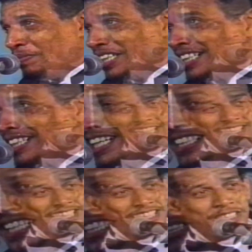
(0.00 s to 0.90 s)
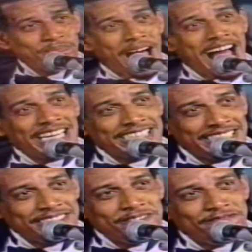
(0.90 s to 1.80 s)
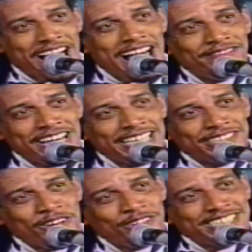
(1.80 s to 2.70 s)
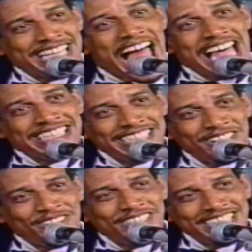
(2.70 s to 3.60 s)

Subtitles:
Beating his fan, Baba, so sad, so